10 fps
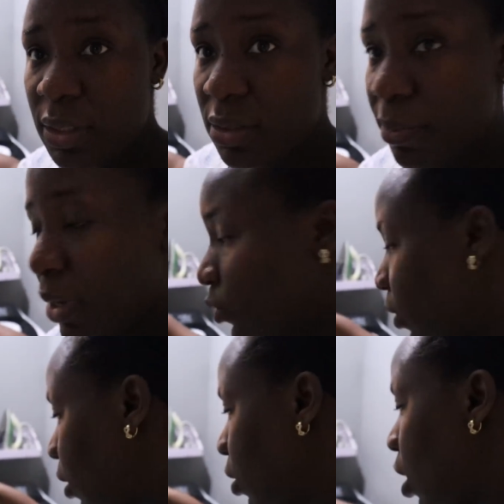Is a
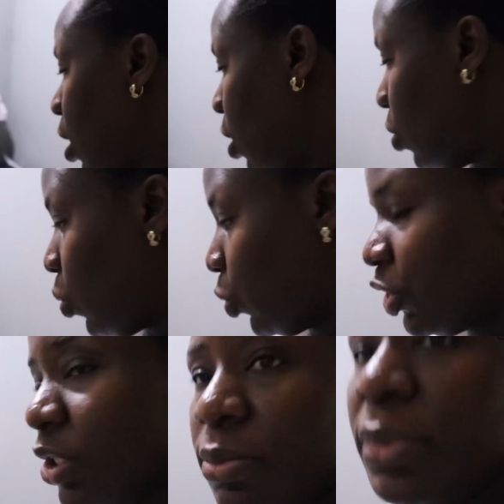manual
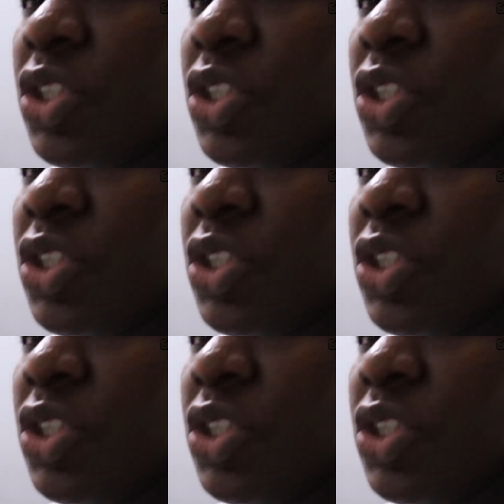washing